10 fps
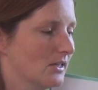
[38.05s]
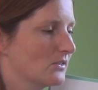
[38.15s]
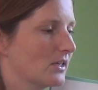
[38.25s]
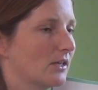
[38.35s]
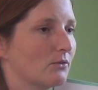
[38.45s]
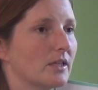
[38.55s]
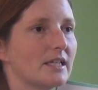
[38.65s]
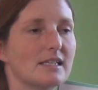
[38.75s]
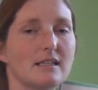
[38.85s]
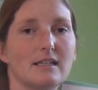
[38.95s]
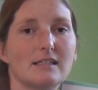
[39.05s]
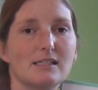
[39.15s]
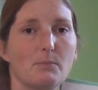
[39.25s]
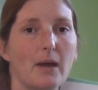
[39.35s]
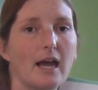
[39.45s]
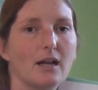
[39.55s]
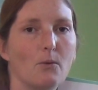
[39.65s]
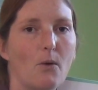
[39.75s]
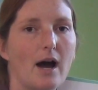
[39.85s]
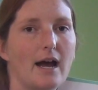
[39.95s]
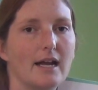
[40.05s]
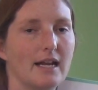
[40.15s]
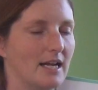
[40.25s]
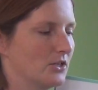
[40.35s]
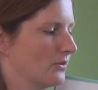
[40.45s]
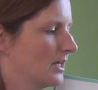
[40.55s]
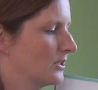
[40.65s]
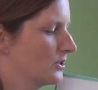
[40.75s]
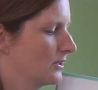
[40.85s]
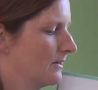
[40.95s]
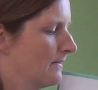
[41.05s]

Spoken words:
so they really can span a wide age range.